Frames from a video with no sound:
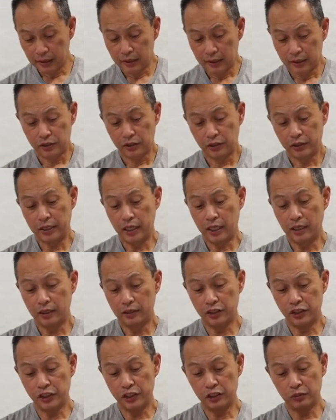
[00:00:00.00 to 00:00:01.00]
so the
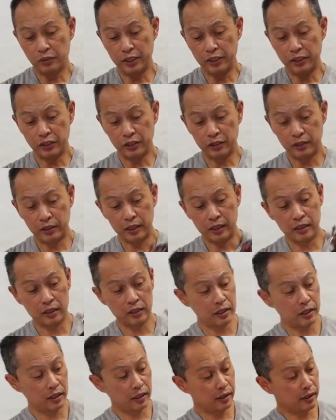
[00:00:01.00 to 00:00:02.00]
other situation
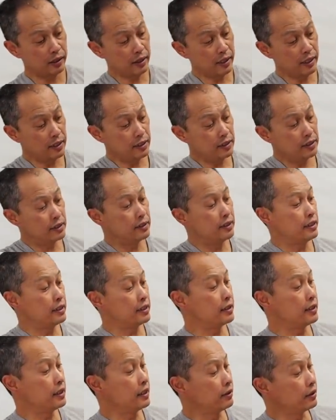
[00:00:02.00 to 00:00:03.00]
is the
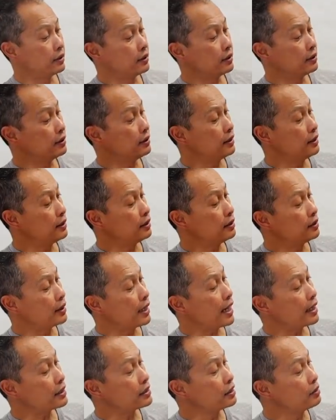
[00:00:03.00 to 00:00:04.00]
steer the
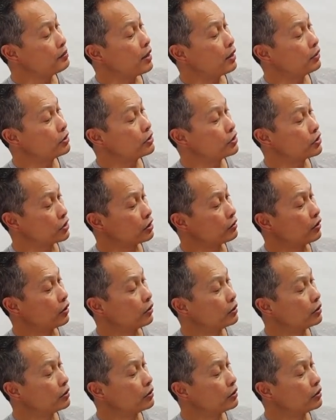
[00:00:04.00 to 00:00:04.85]
axle mounted servo.